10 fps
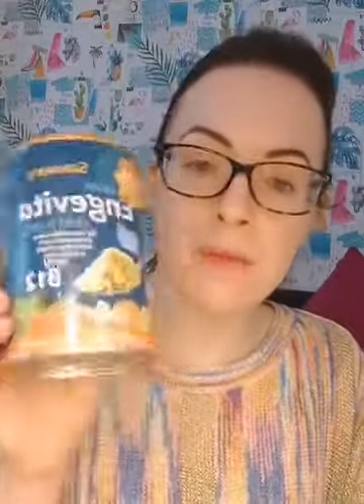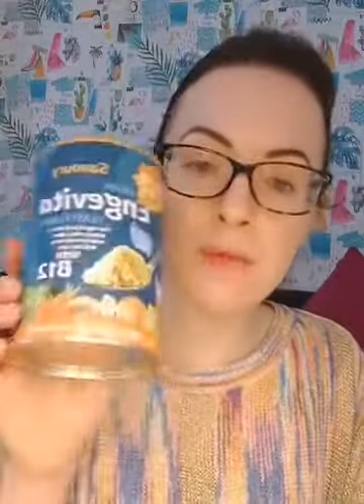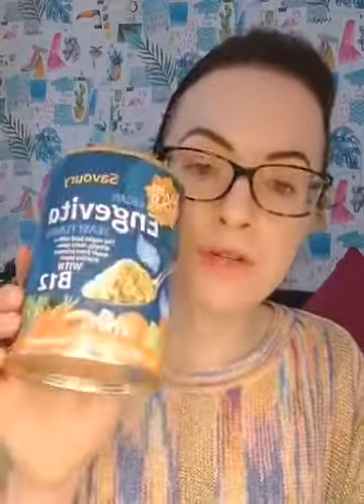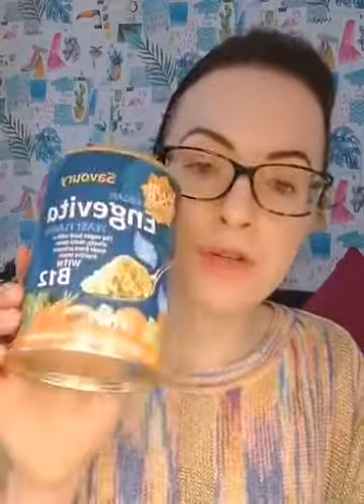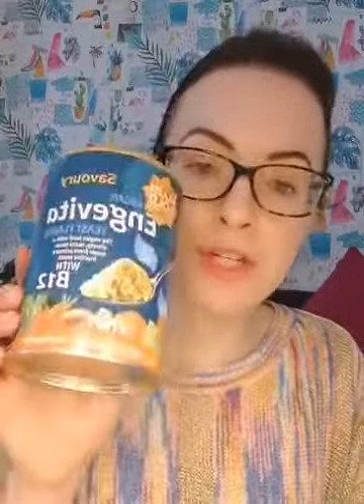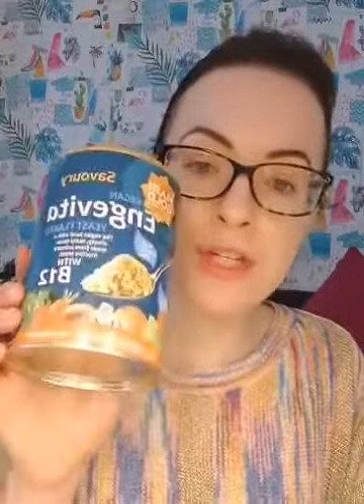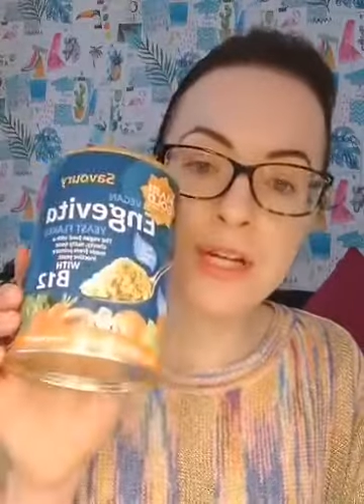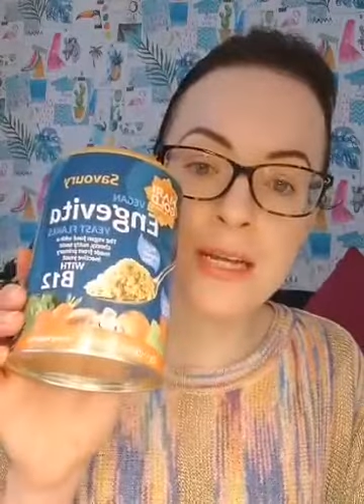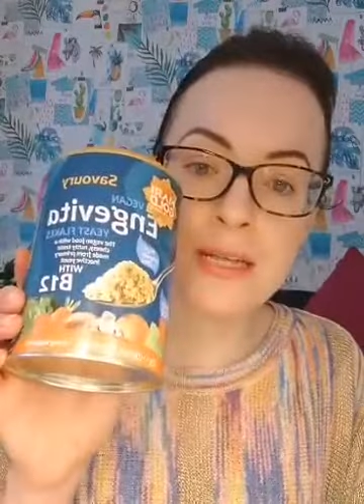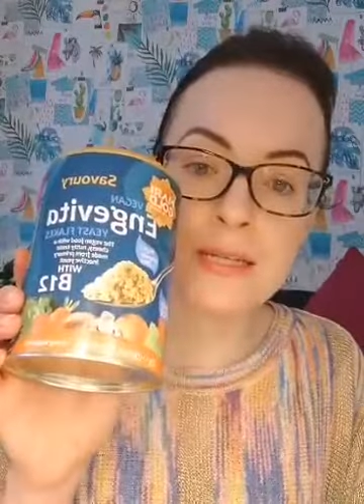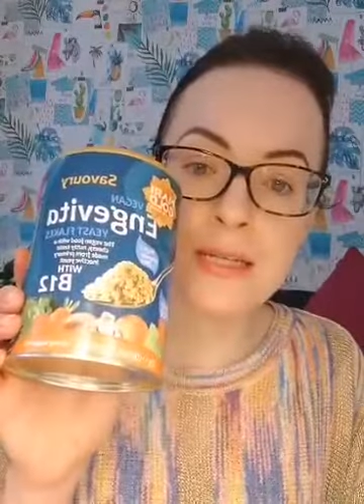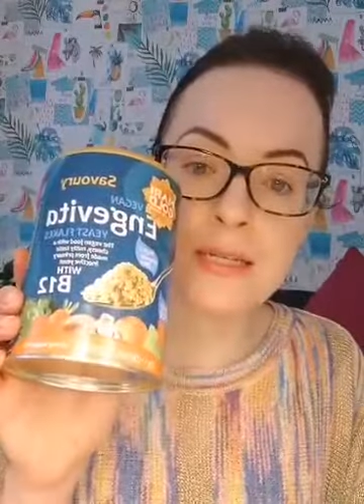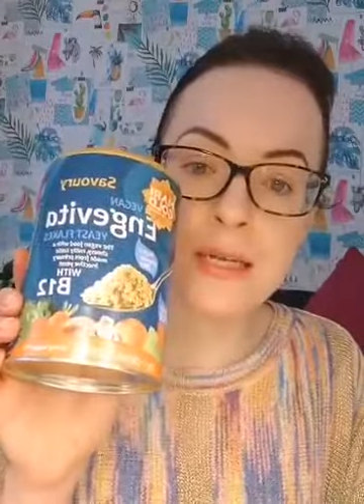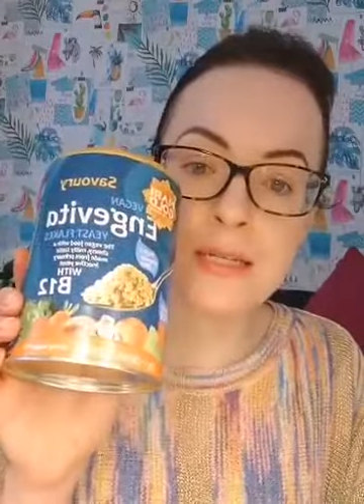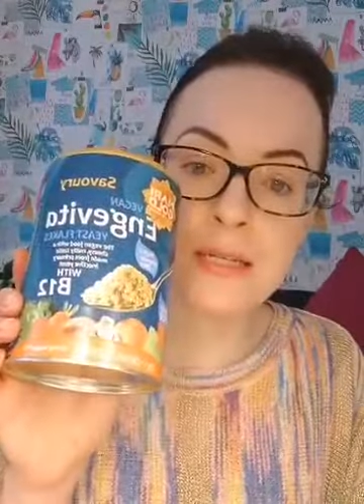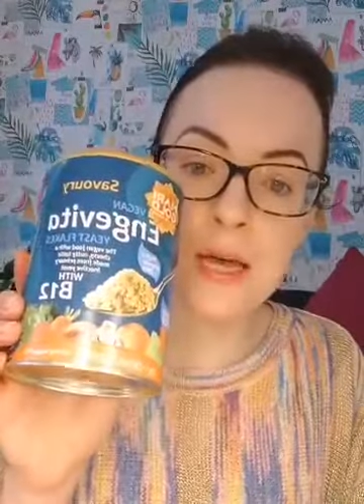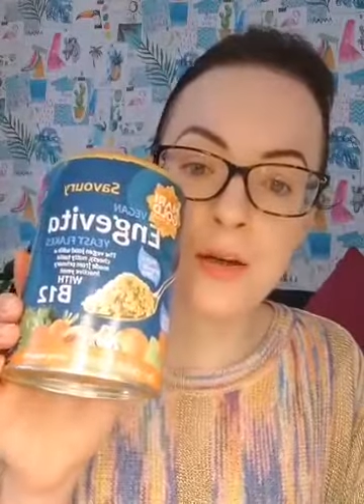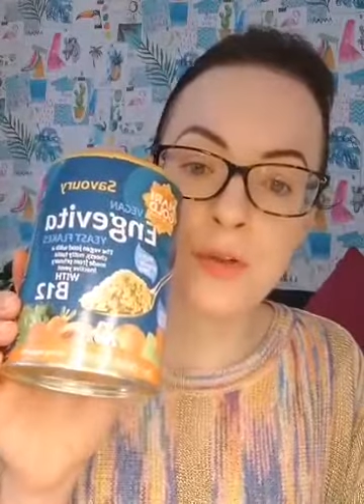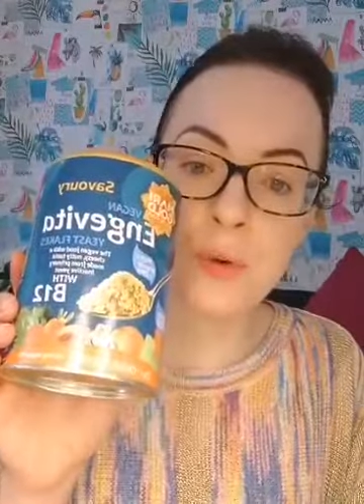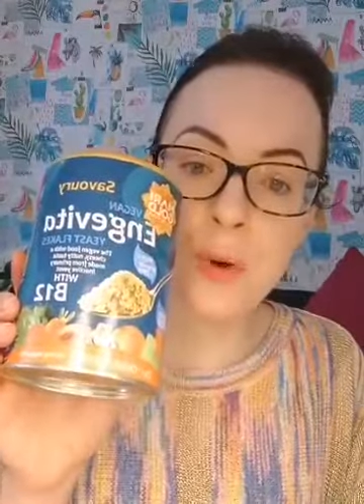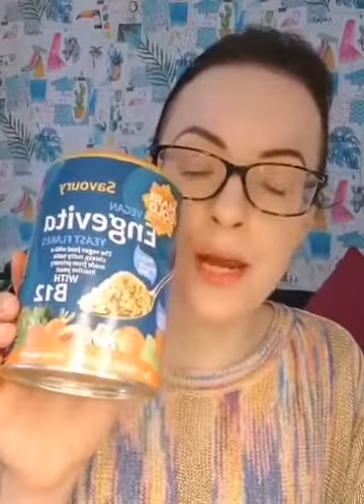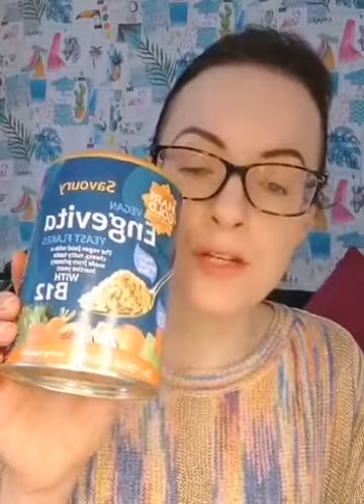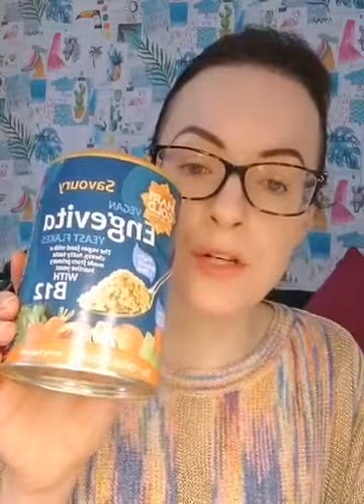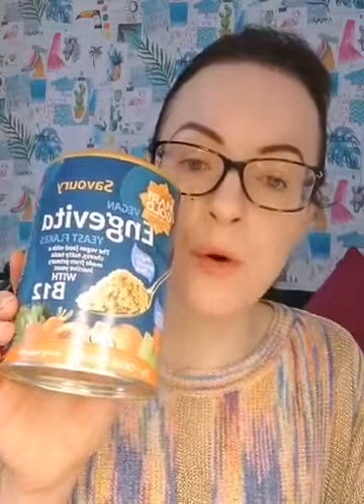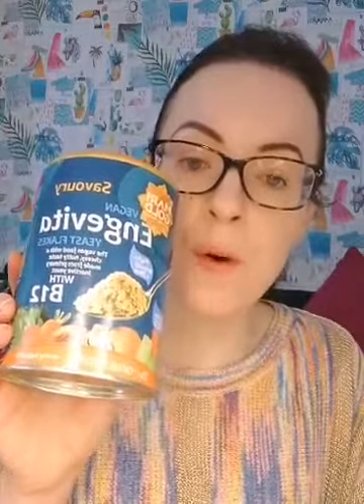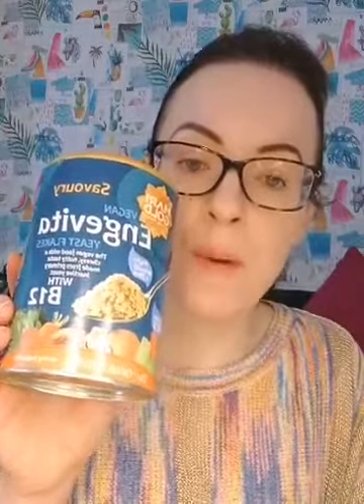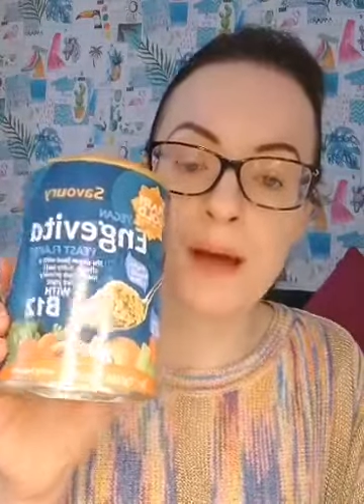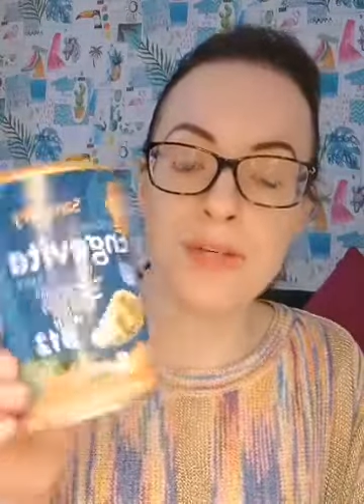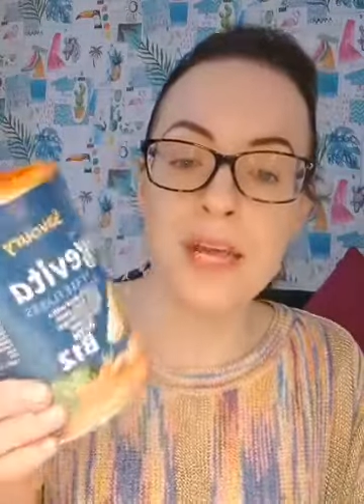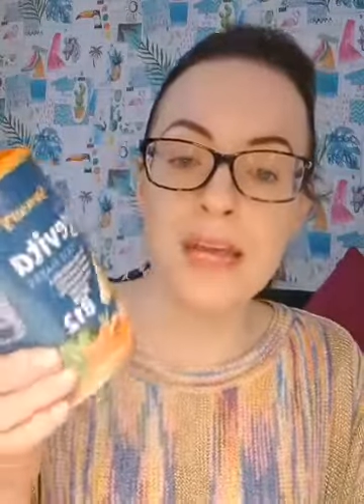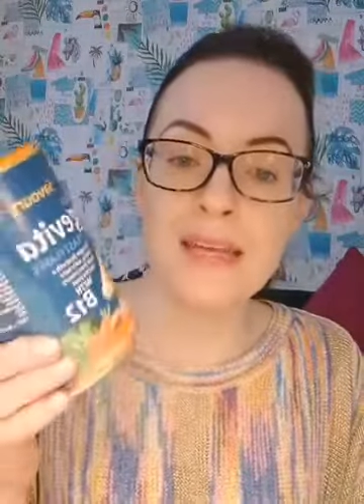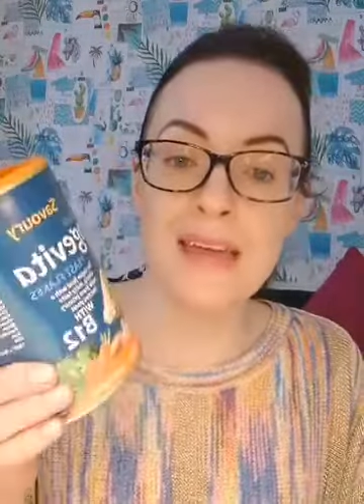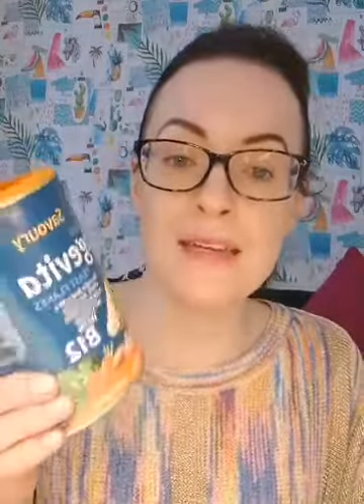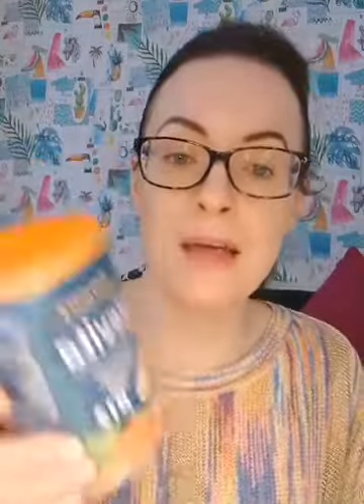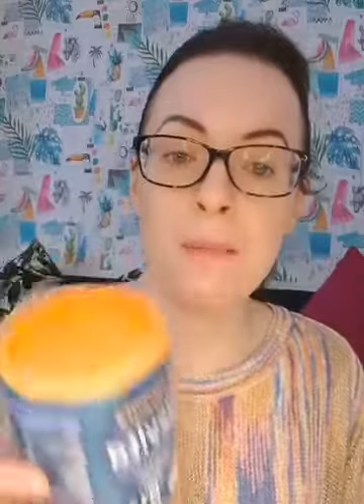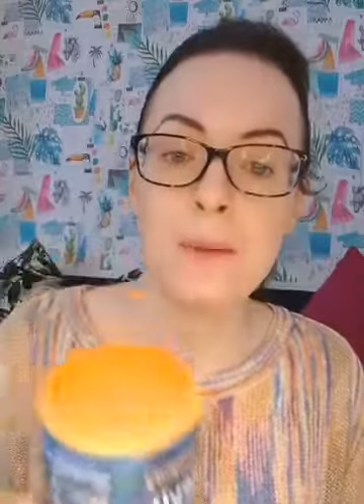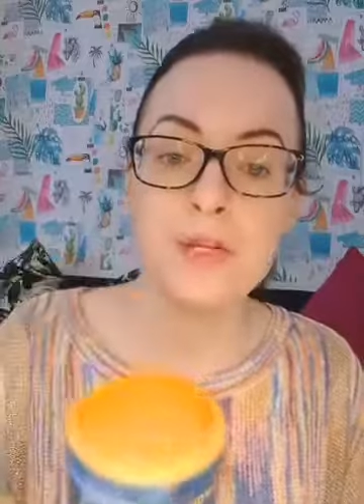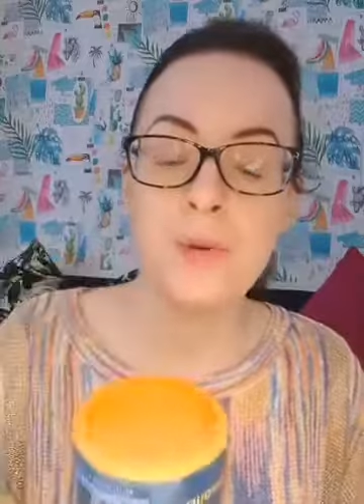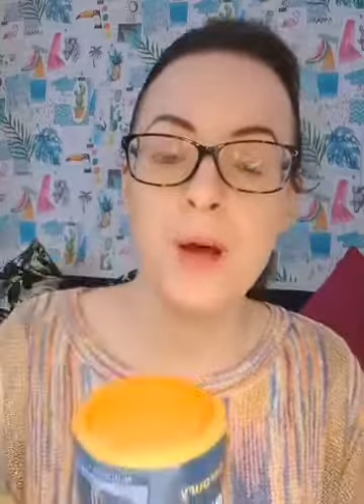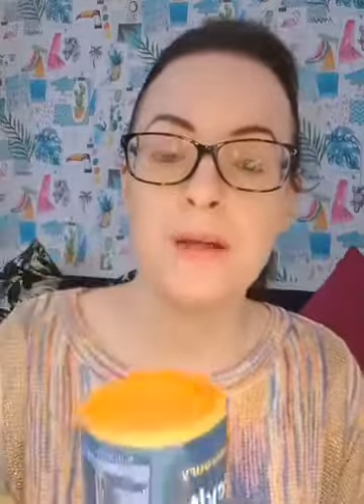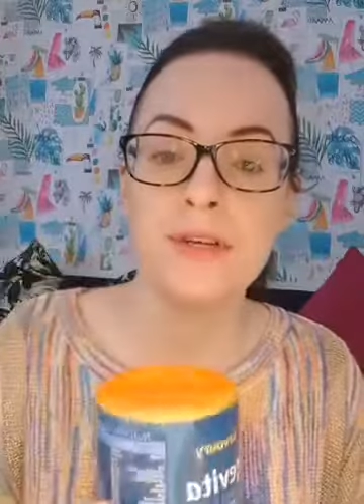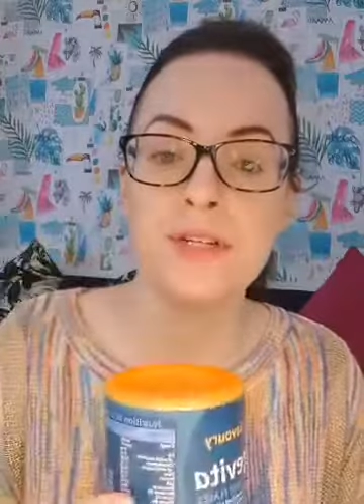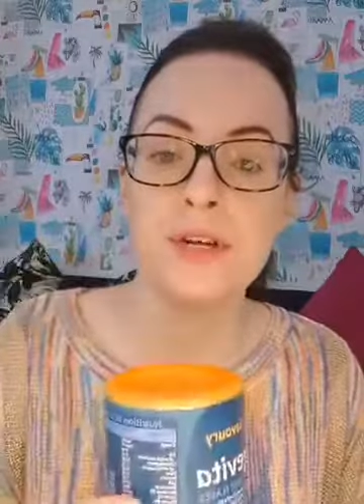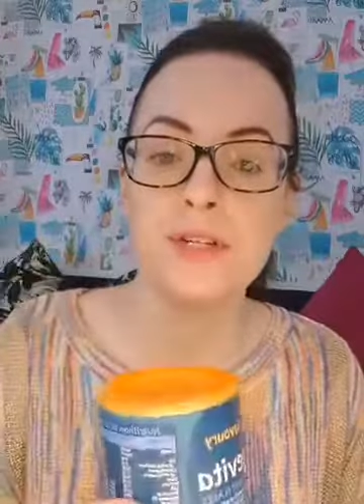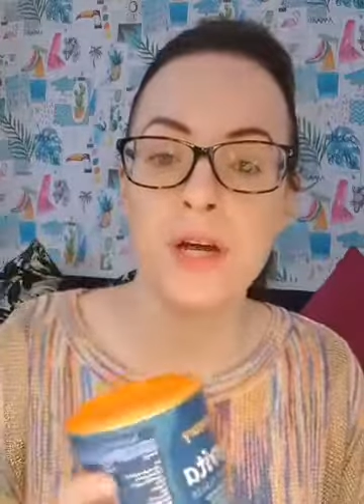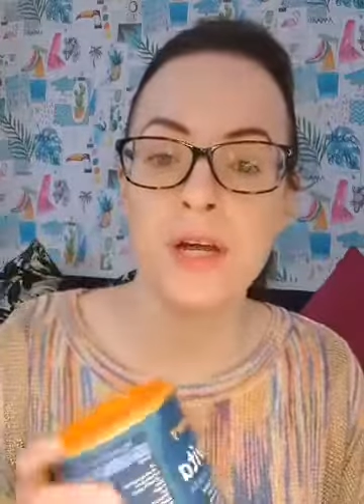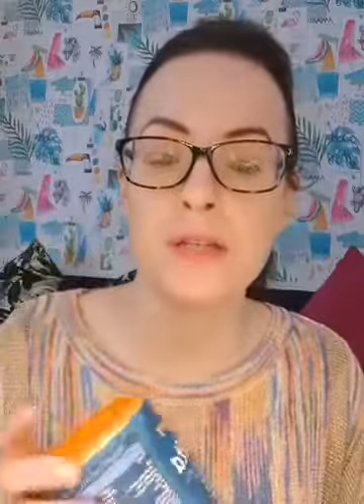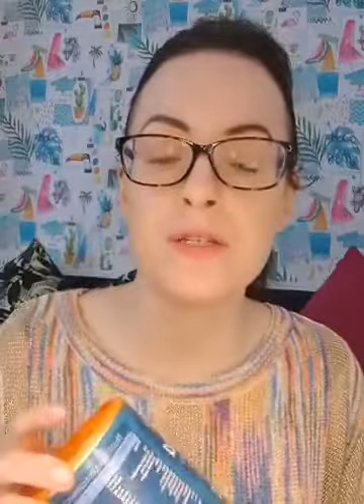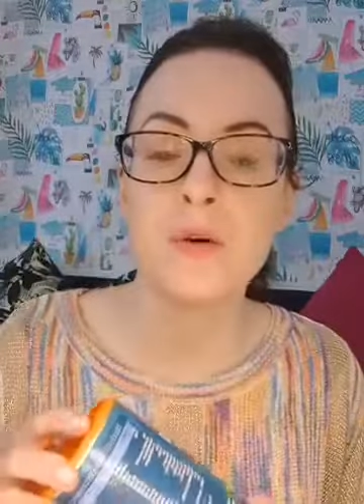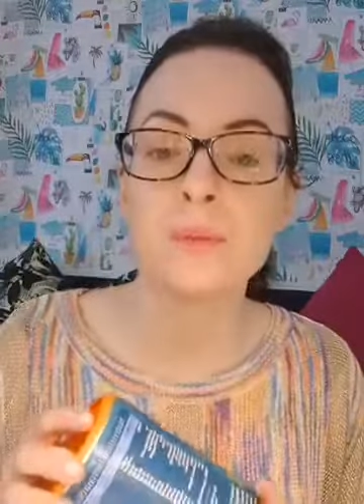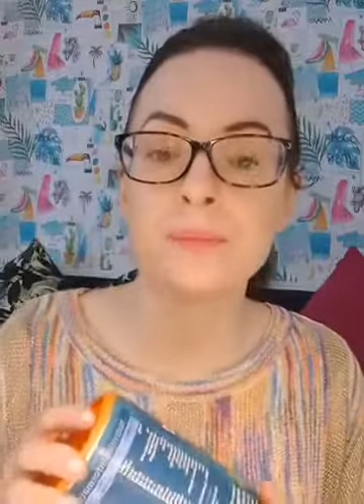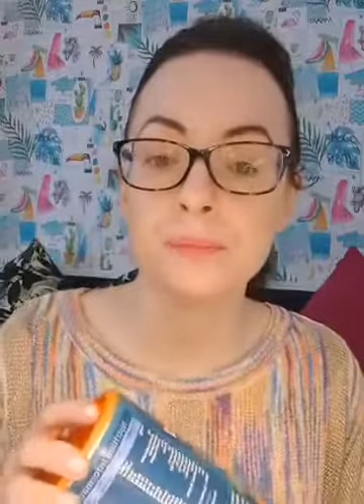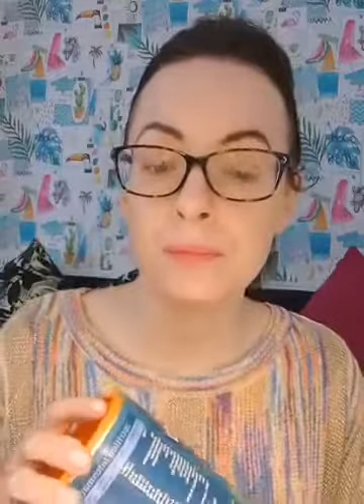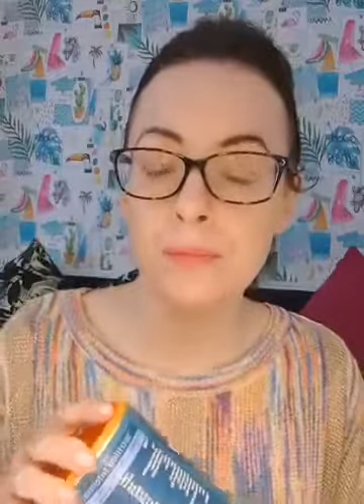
nutritional yeast is another way to go about getting that B12 into your diet. So